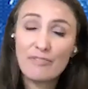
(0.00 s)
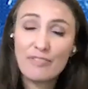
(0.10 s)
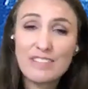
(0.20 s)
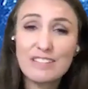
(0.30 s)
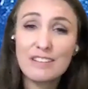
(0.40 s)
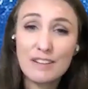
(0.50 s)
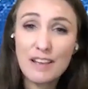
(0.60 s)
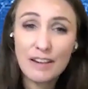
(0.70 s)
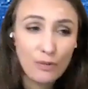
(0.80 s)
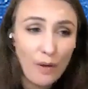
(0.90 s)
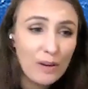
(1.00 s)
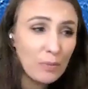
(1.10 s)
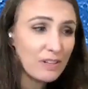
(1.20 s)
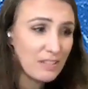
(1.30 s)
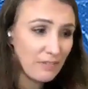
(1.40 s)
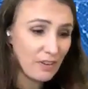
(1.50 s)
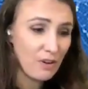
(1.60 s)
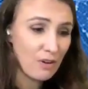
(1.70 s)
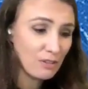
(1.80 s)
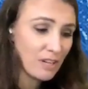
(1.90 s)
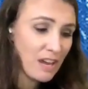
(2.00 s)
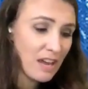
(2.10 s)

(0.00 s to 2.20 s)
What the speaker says: That's incredibly difficult.